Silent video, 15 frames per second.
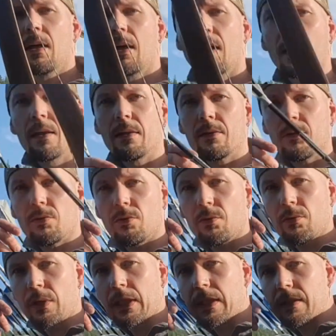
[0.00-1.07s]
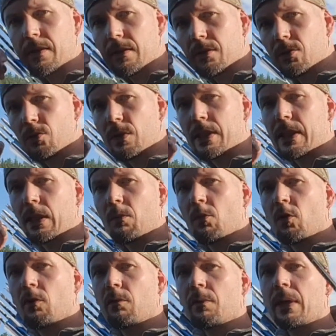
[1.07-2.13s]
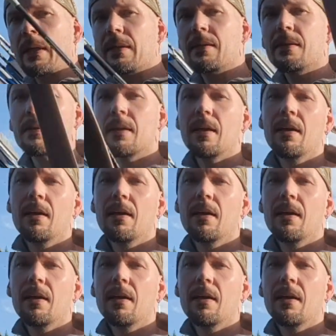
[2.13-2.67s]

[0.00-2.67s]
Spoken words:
and to these twisting movements,